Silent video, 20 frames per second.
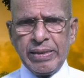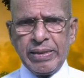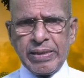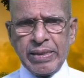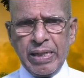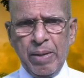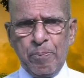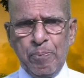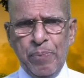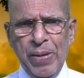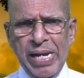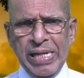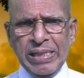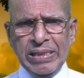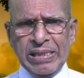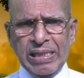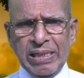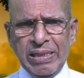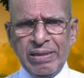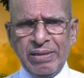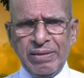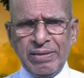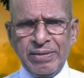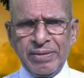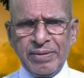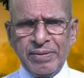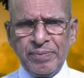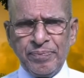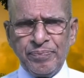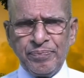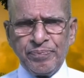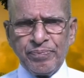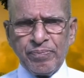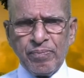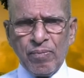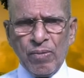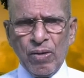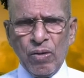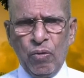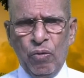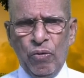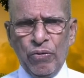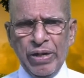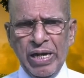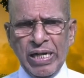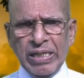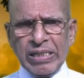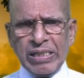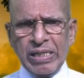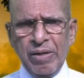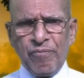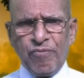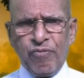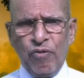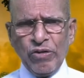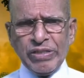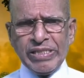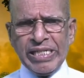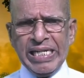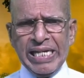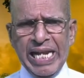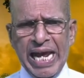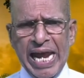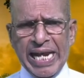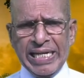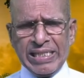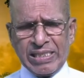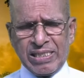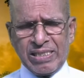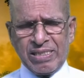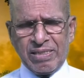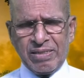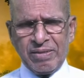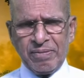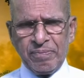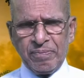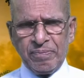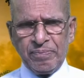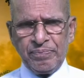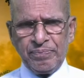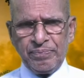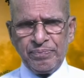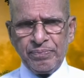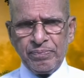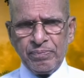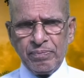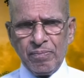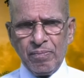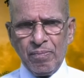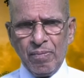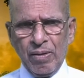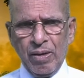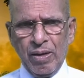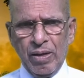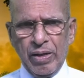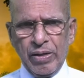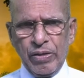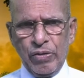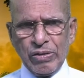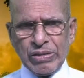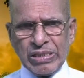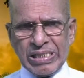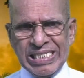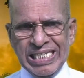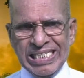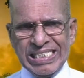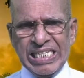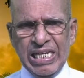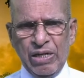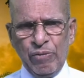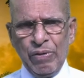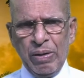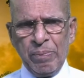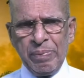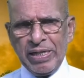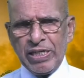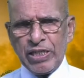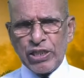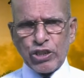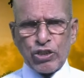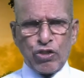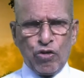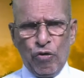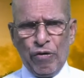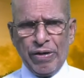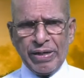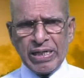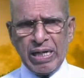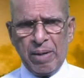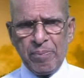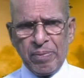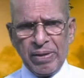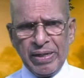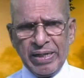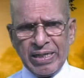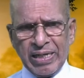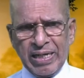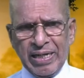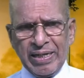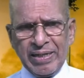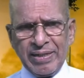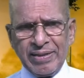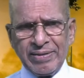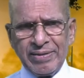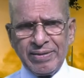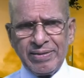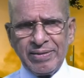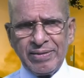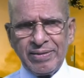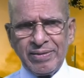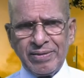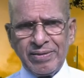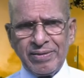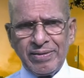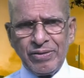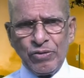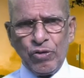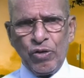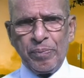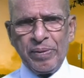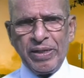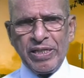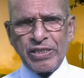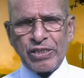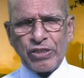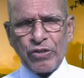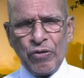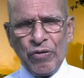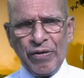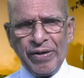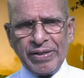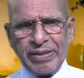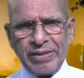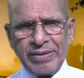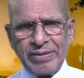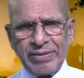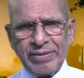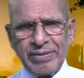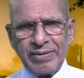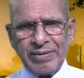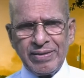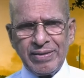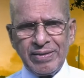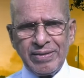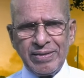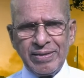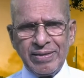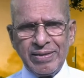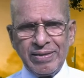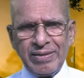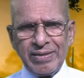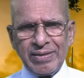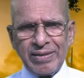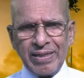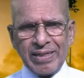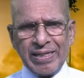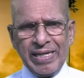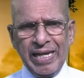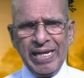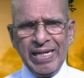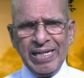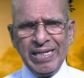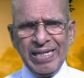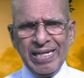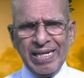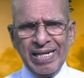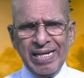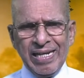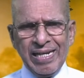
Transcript: repent, or else in 40 days, your city will be destroyed completely. You will be destroyed. The king